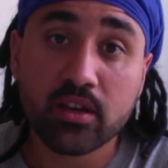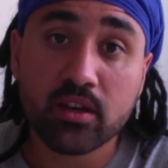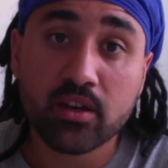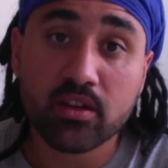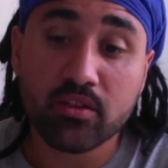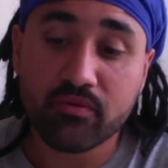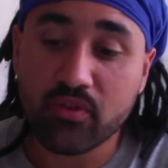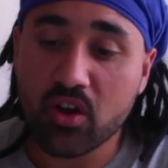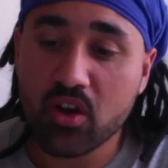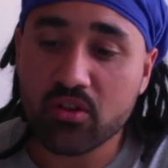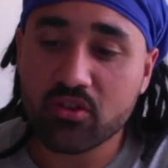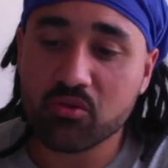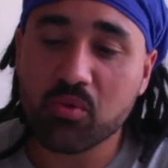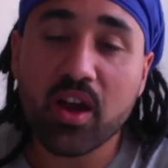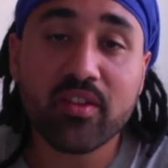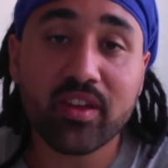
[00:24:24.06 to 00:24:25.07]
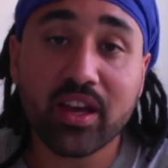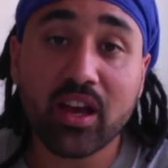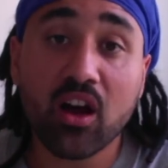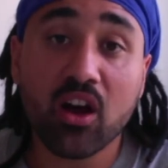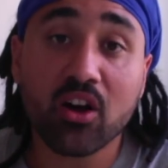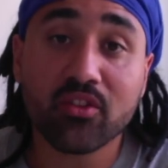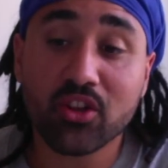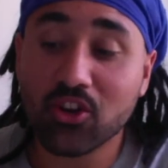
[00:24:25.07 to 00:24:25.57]
the further away they
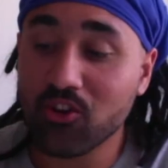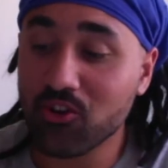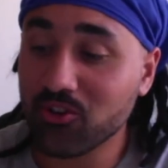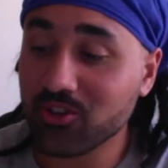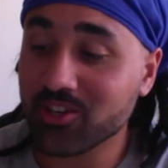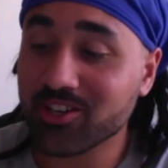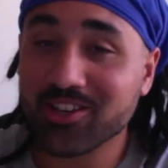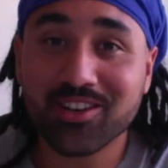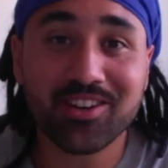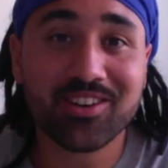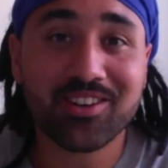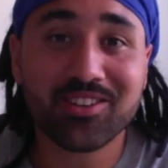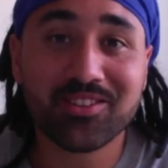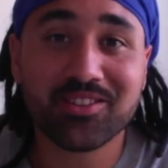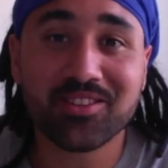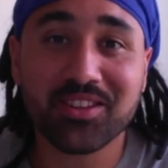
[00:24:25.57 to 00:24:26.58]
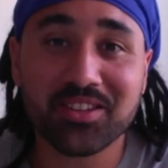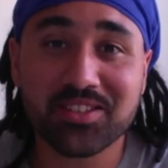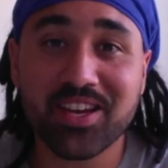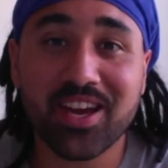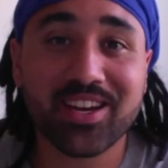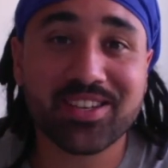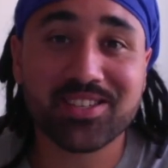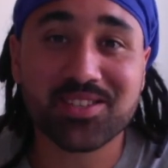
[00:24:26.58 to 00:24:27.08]
are, the longer the
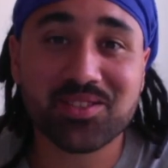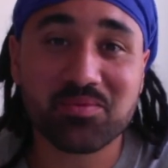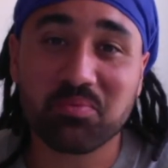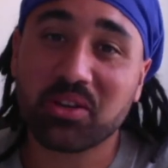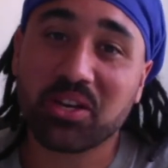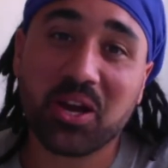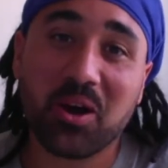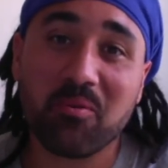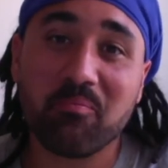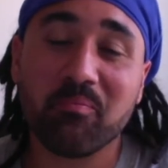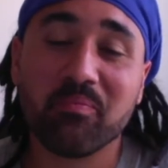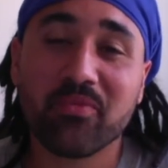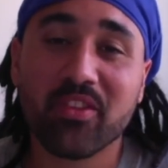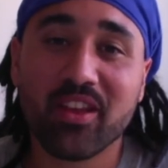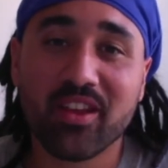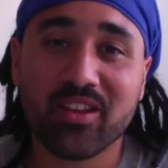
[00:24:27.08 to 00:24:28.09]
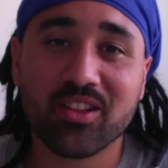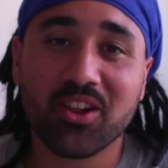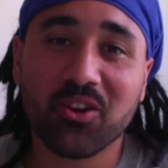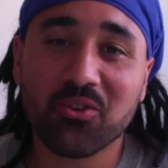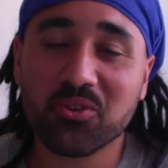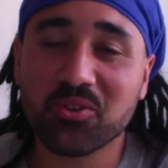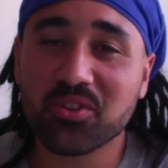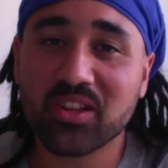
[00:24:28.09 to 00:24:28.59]
texts become, the
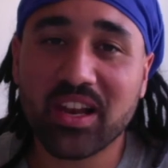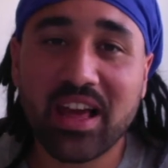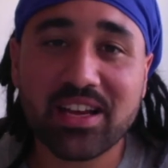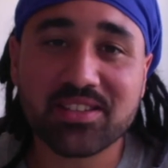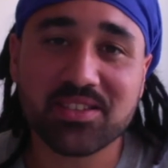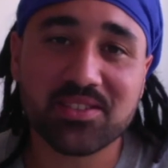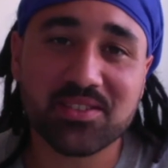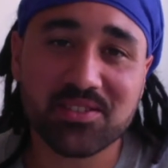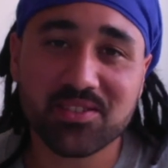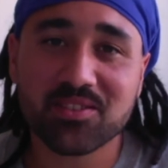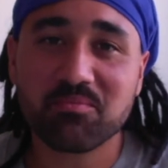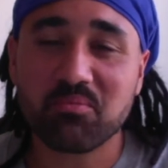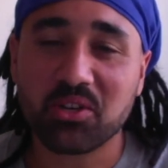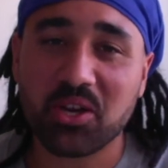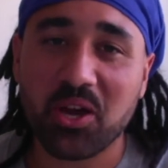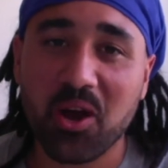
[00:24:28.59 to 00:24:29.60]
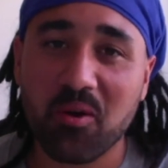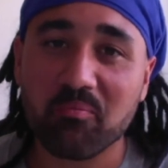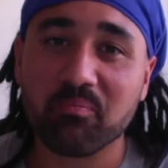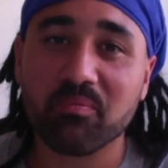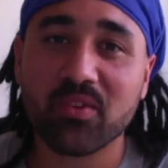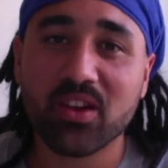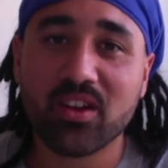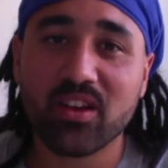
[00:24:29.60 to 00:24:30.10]
longer the letters become.
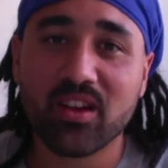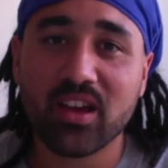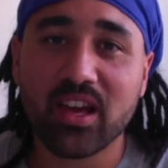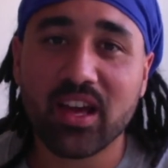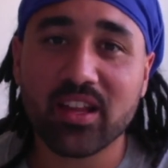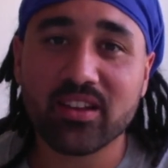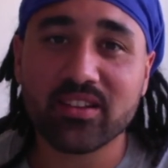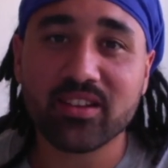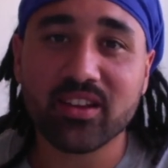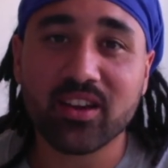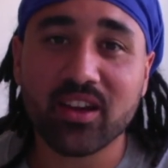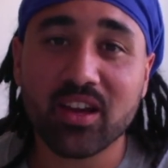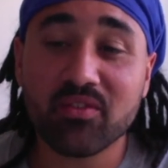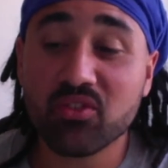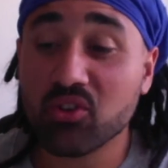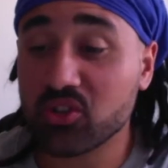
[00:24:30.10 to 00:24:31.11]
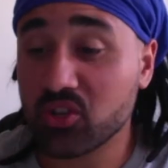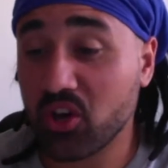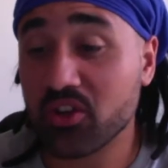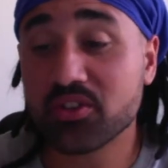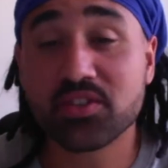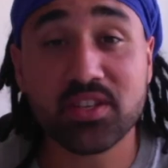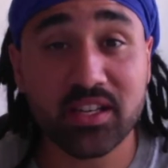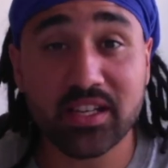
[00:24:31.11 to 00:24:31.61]
And uh, if you're
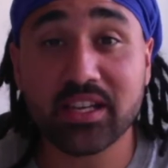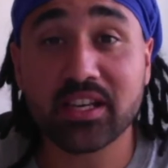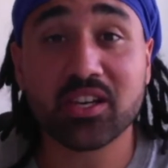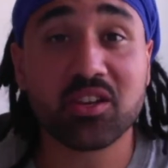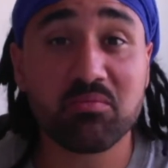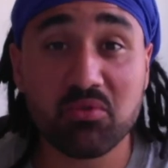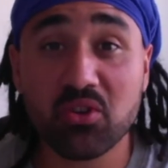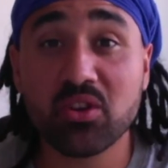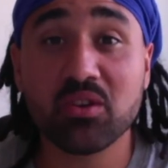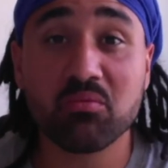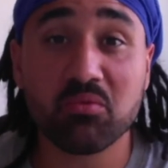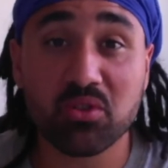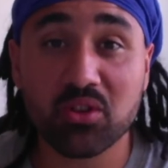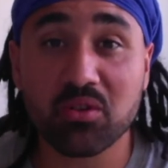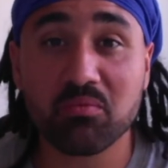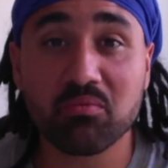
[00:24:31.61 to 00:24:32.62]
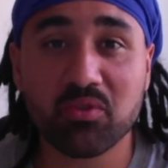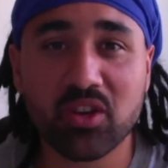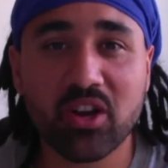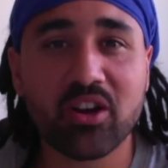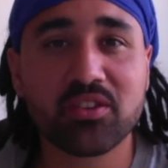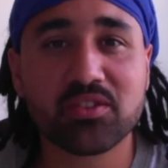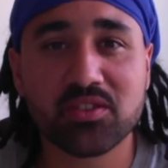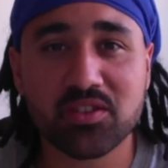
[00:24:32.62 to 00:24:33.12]
constantly in communion with them, the
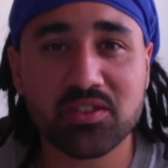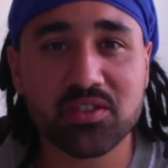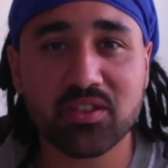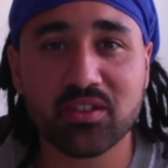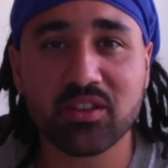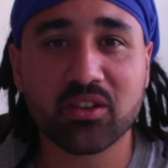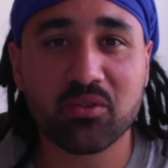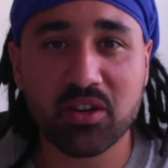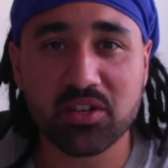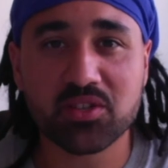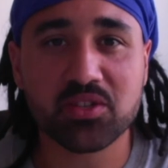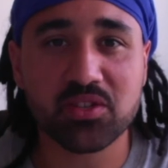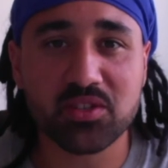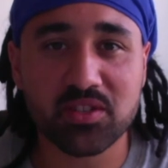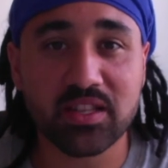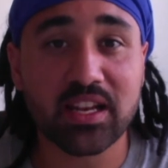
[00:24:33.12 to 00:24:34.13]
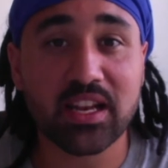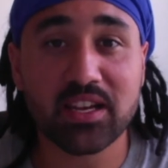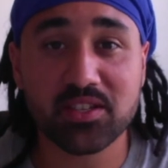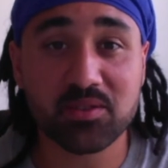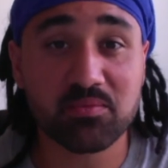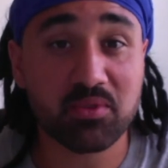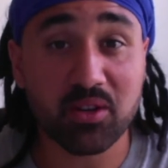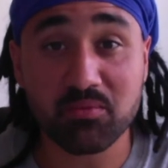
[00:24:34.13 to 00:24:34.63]
answers and the questions and the
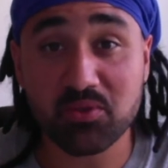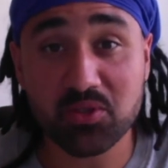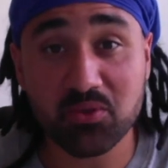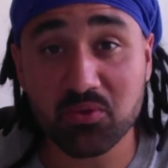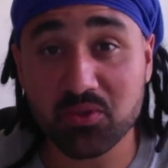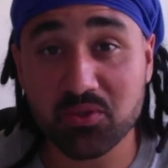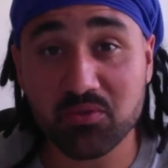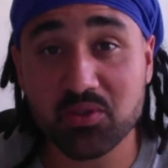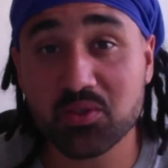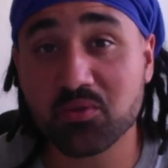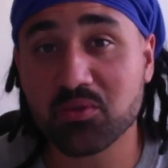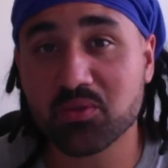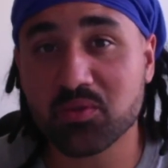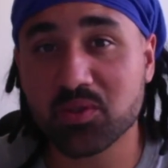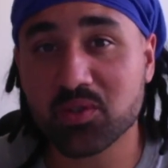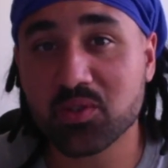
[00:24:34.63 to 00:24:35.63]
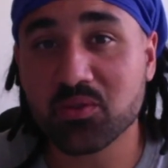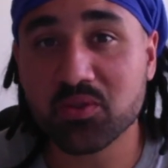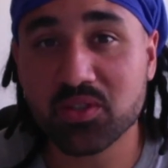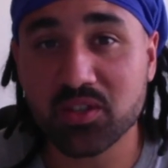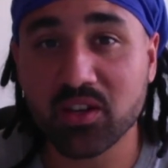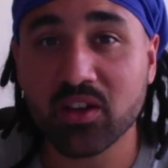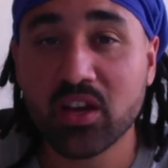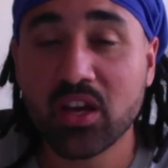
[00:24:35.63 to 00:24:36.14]
letters become shorter and shorter and
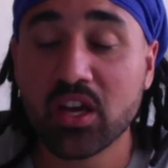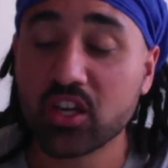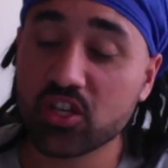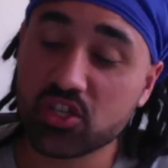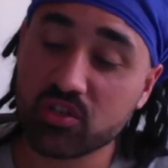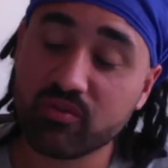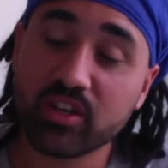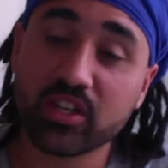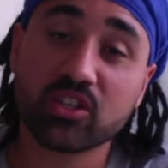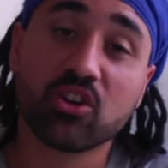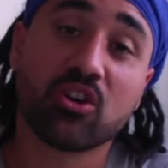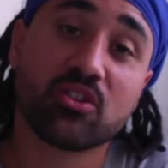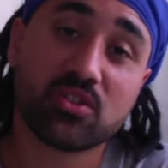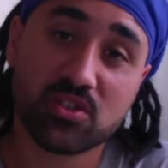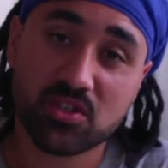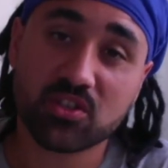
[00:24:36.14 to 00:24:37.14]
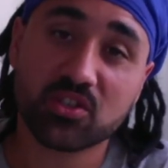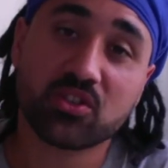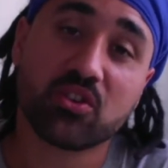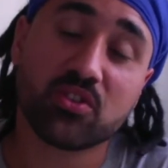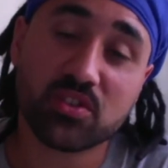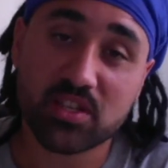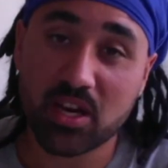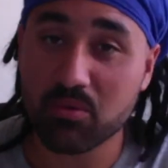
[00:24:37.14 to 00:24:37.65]
shorter because you're in constant
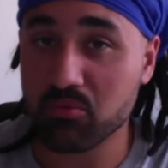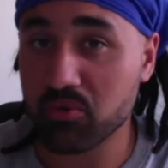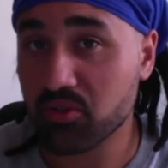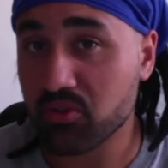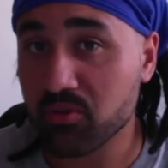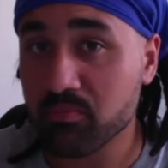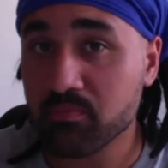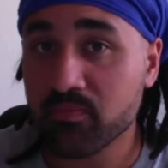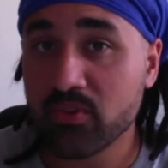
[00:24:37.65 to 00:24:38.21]
contact with them.